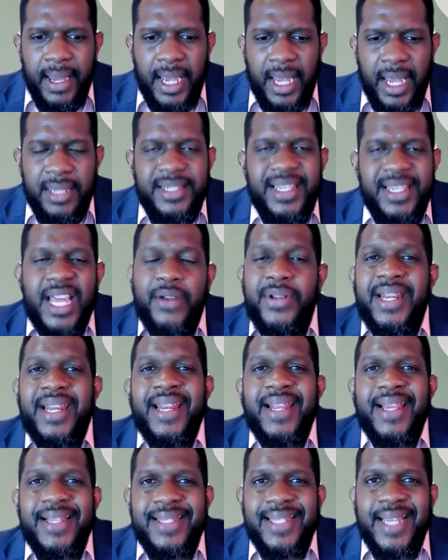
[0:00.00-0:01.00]
I'll start with
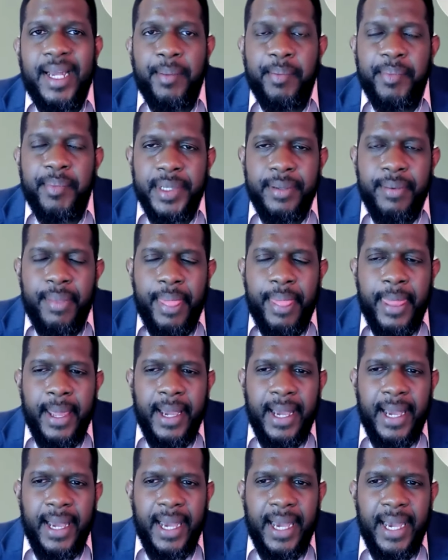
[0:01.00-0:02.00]
an example.
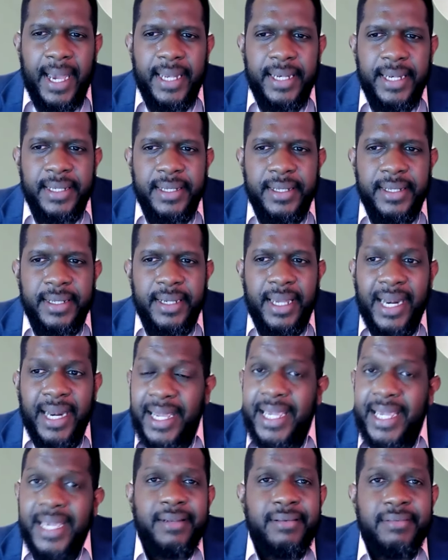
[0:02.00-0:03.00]
And, and
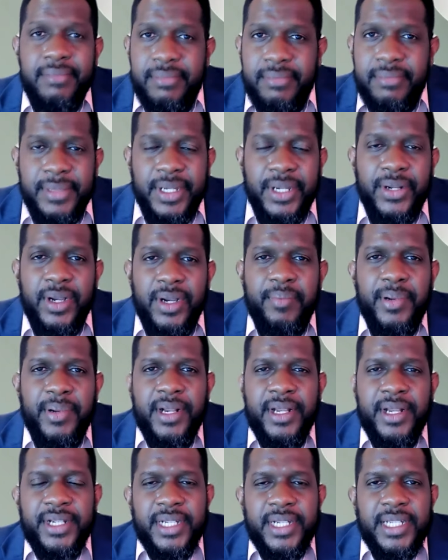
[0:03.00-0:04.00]
again, you know,
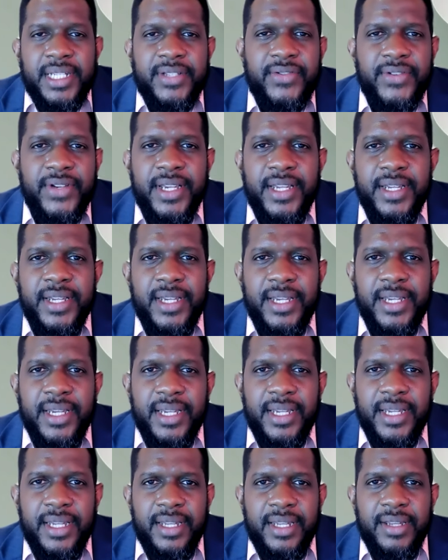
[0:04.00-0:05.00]
apologies for
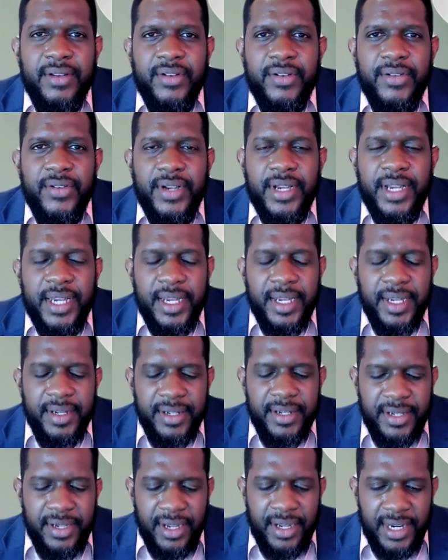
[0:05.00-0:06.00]
uh,
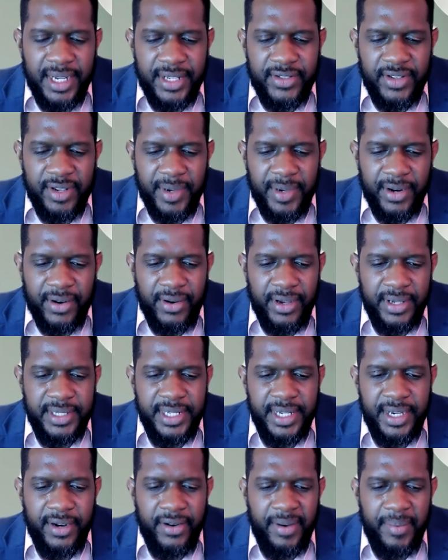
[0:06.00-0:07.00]
colleagues from across
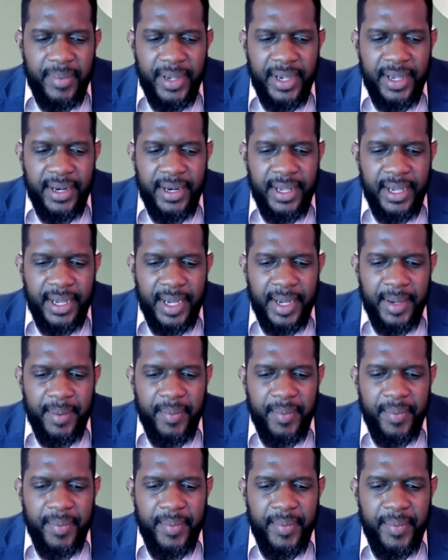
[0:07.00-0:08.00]
the Caribbean.
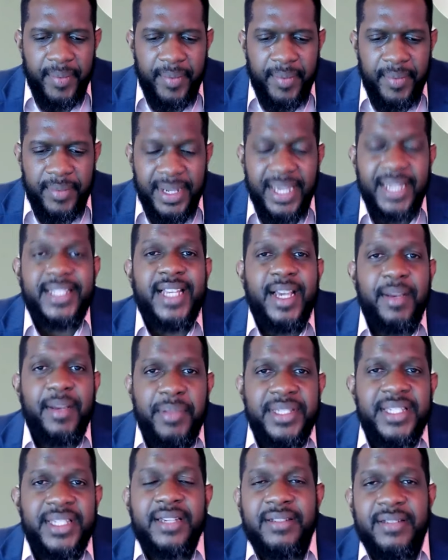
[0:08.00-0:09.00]
Um, the
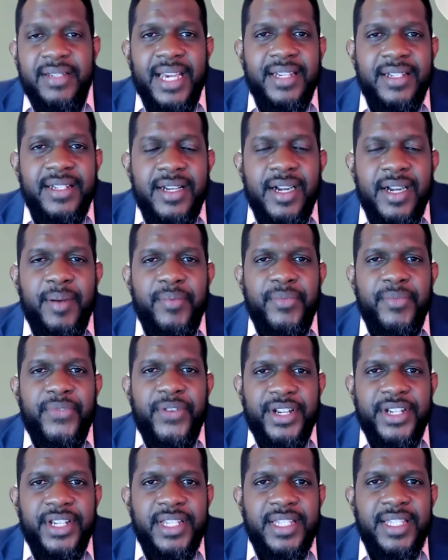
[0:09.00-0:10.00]
examples that, that come
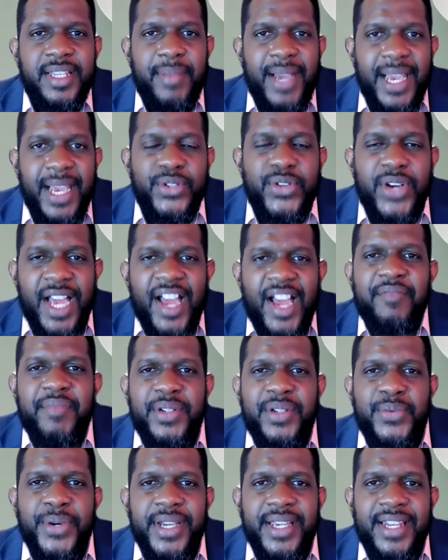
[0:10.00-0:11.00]
freshest to mind, where I've
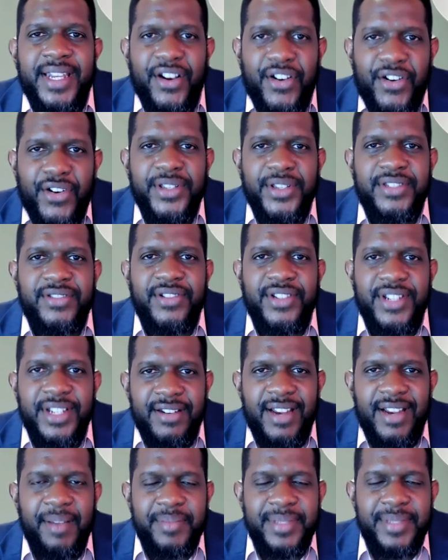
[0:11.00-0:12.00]
been working across the region,
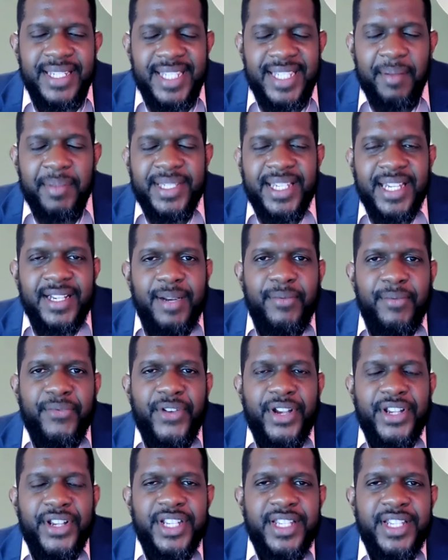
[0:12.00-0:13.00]
the examples yeah. that come
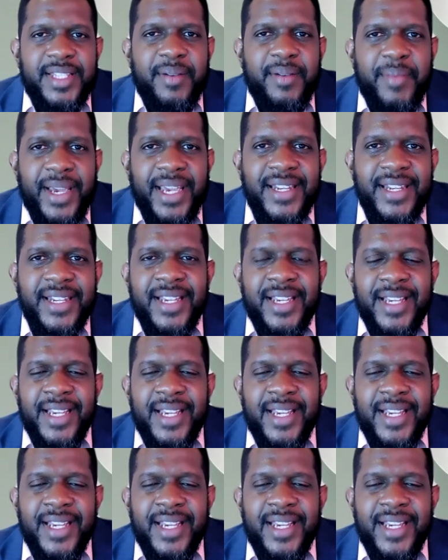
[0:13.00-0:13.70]
freshest to mind,